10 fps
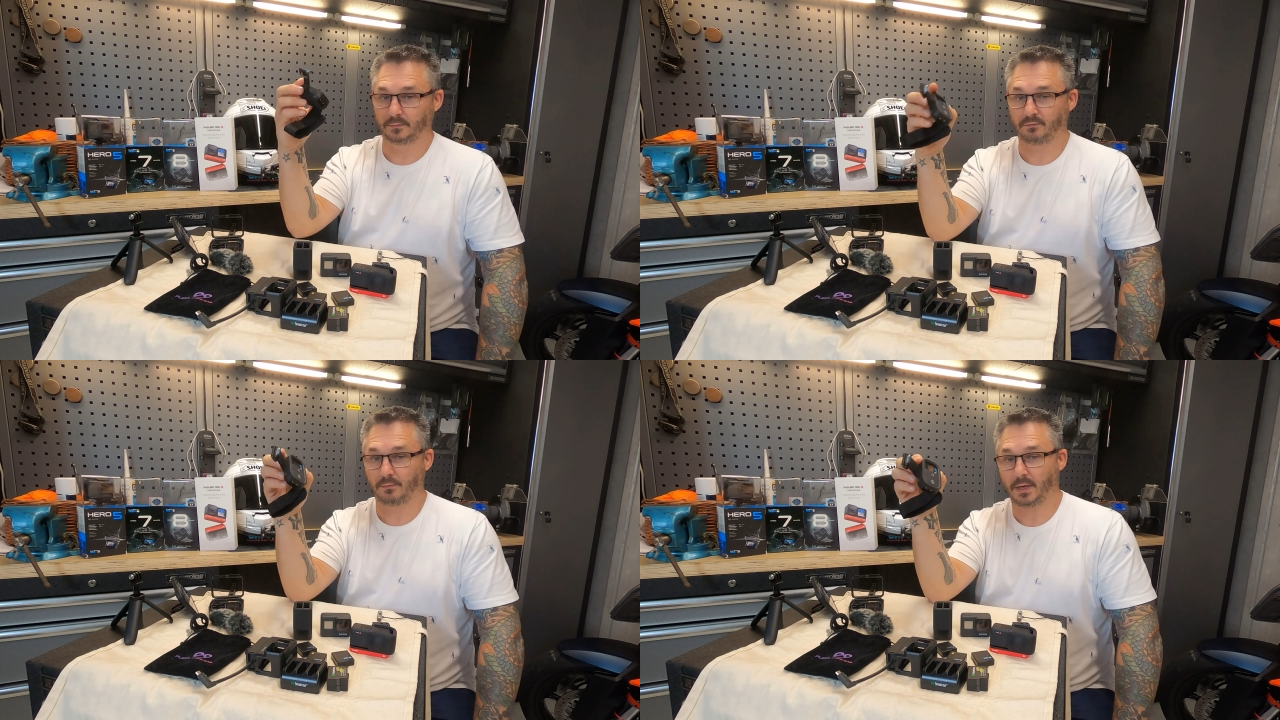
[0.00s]

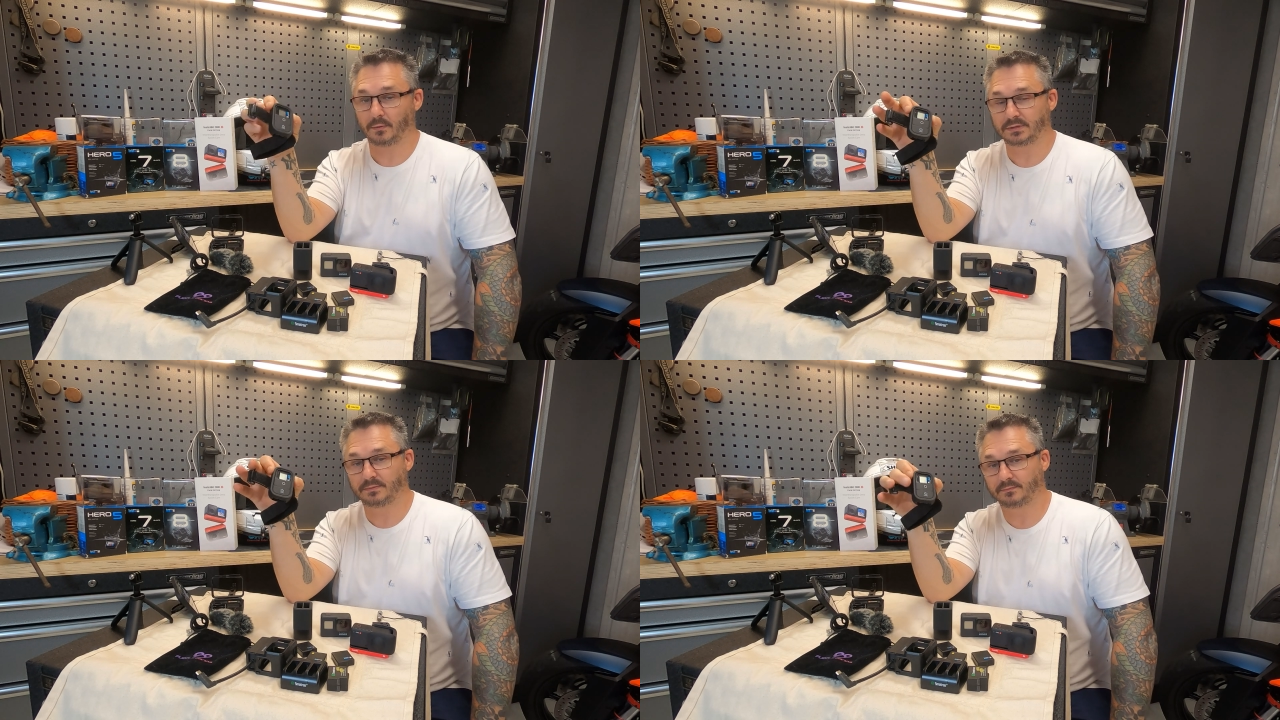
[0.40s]
The
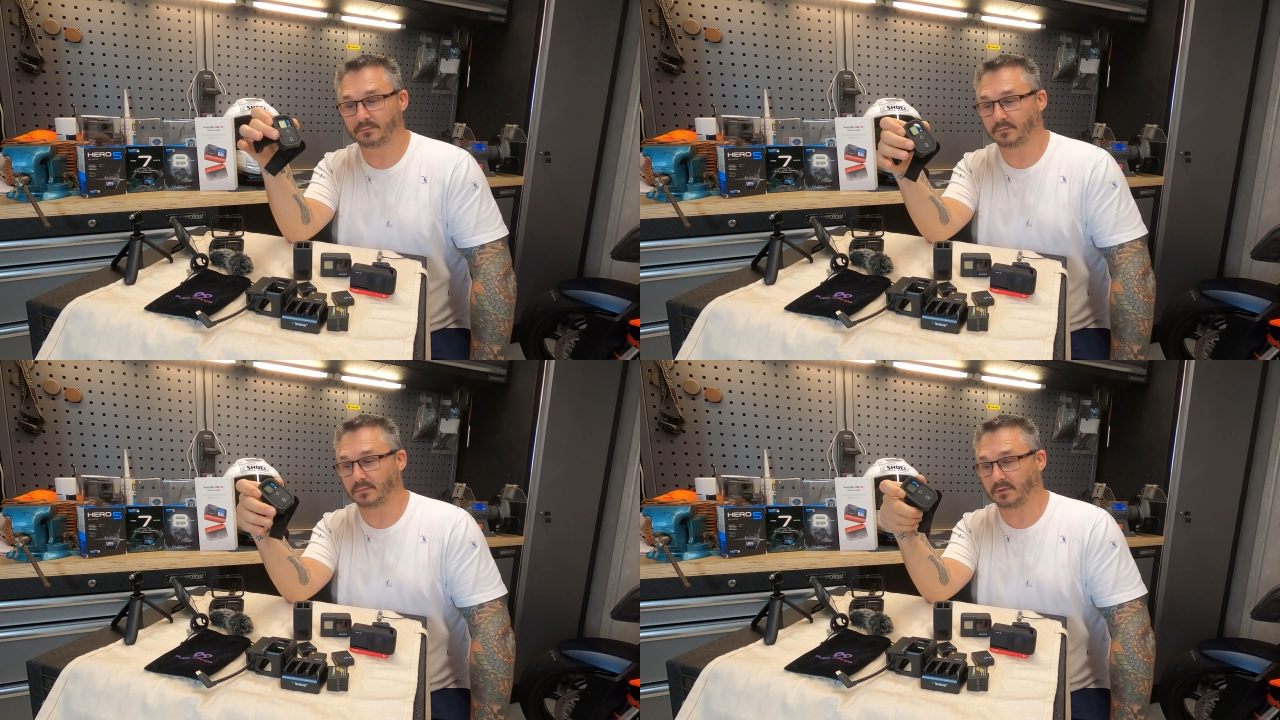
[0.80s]
remote.
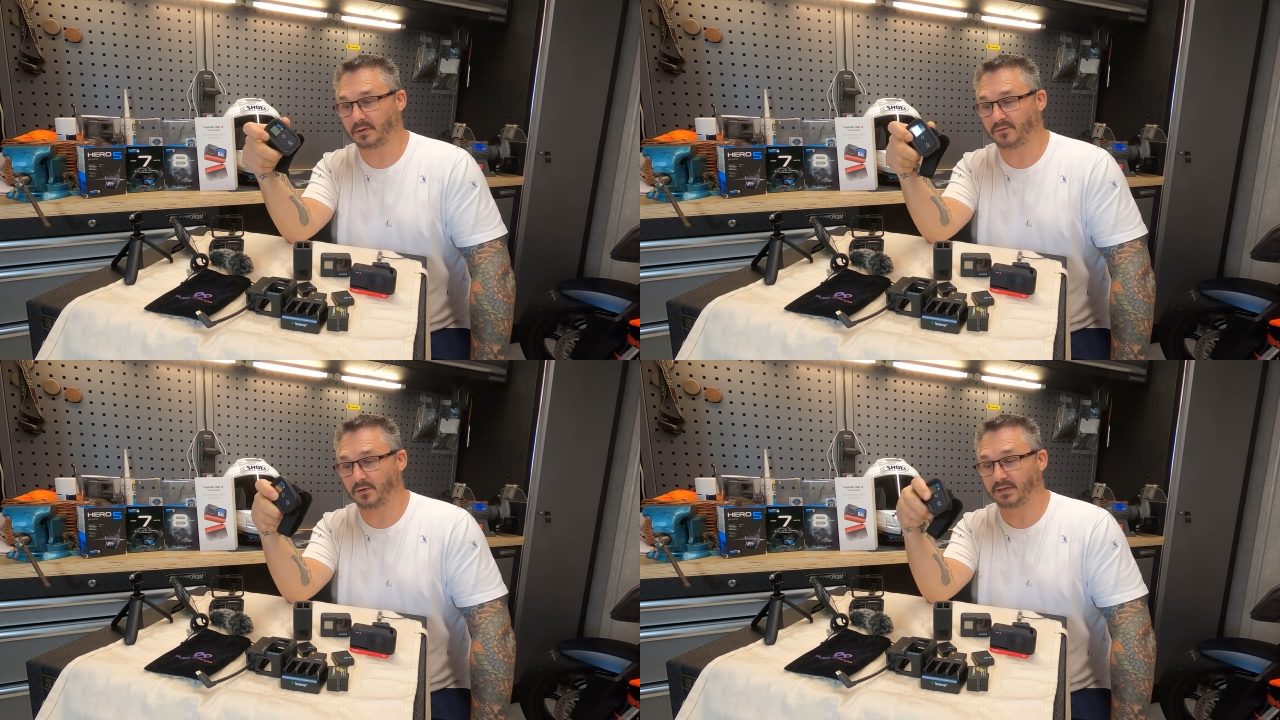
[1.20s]

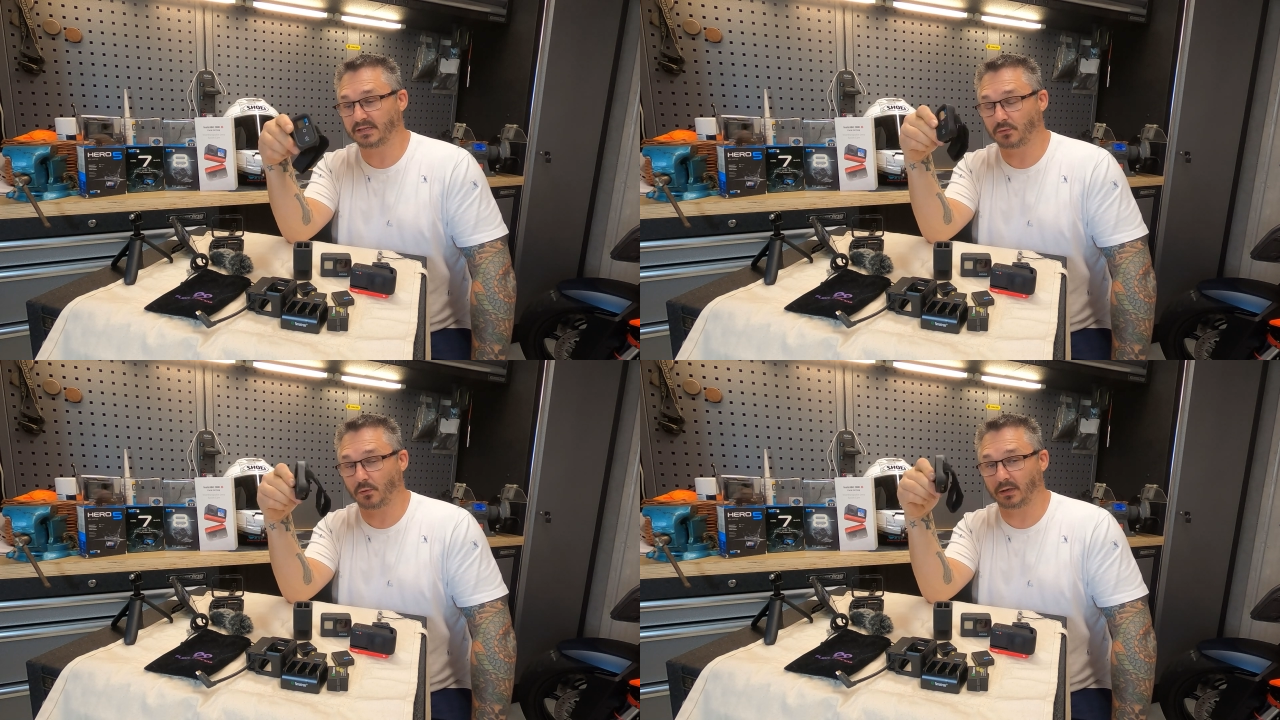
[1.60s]
I find
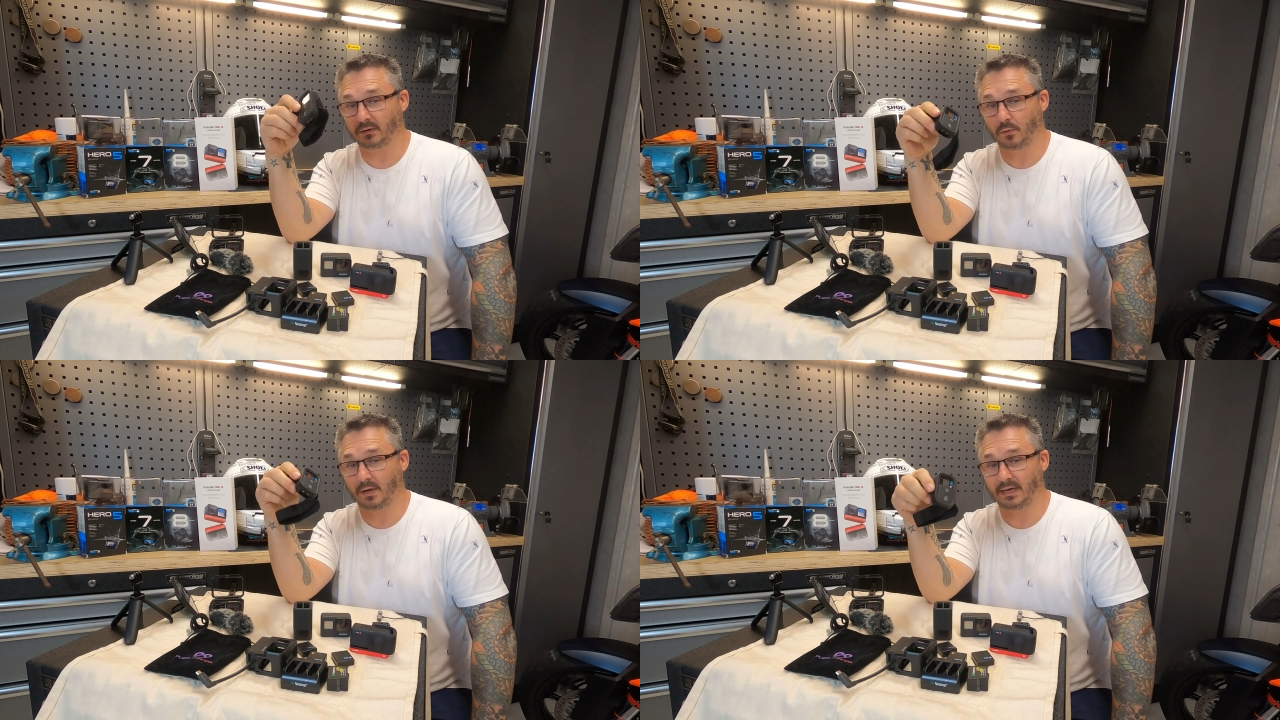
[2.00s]
this
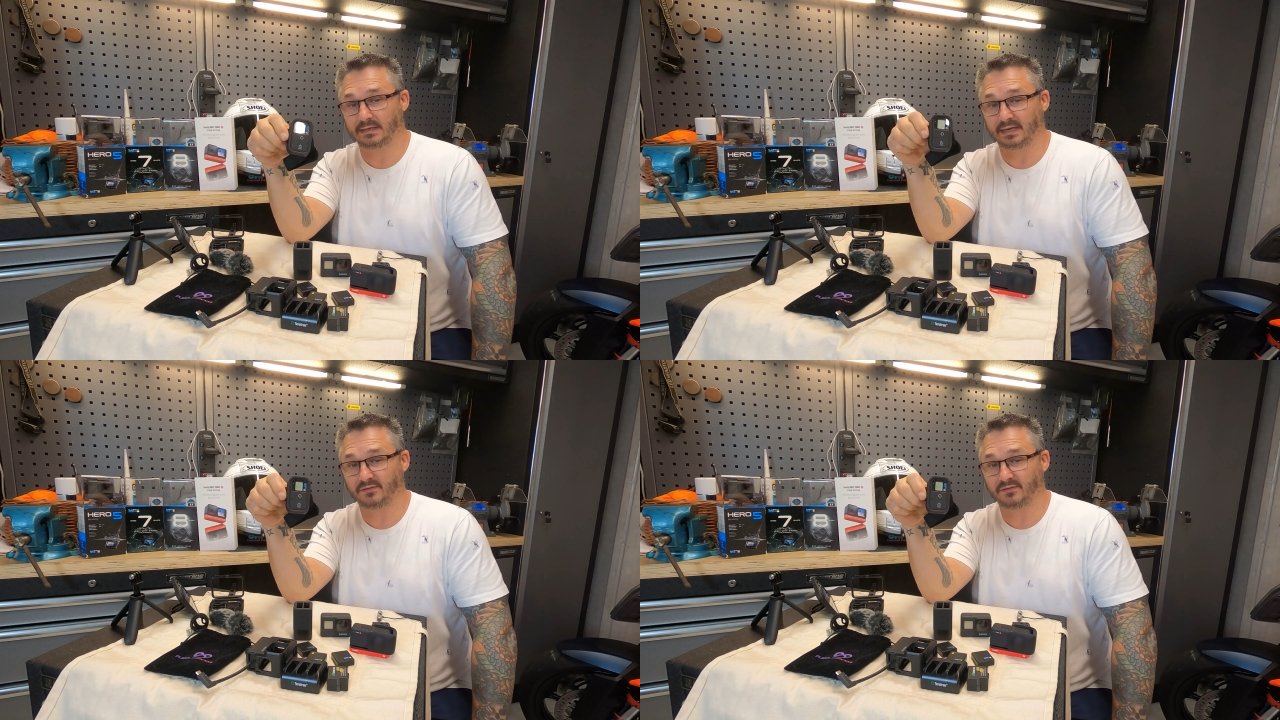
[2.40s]
quite handy.